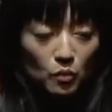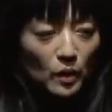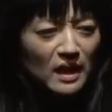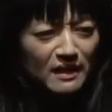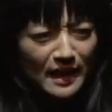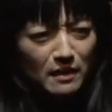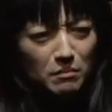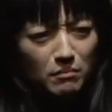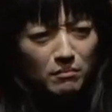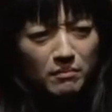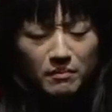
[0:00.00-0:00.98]
Well then,
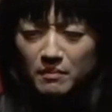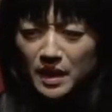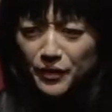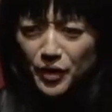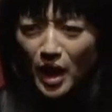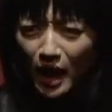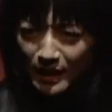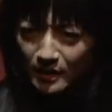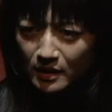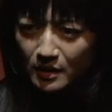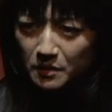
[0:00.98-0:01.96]
if you're not,
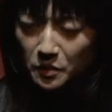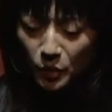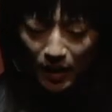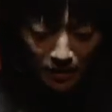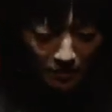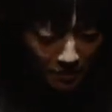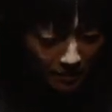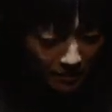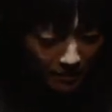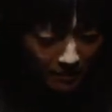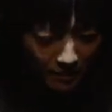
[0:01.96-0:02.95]
well,
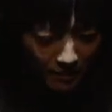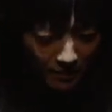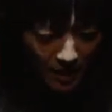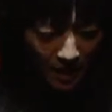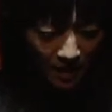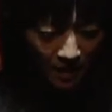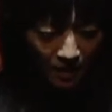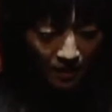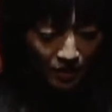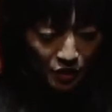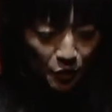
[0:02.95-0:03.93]

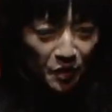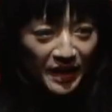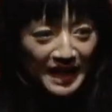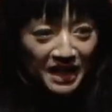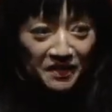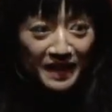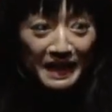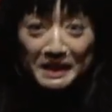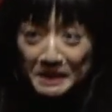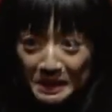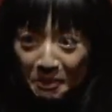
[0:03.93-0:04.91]
you won't get any of
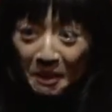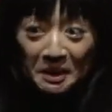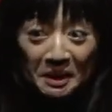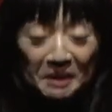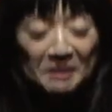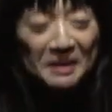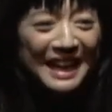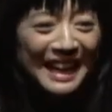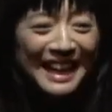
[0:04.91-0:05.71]
this, will you?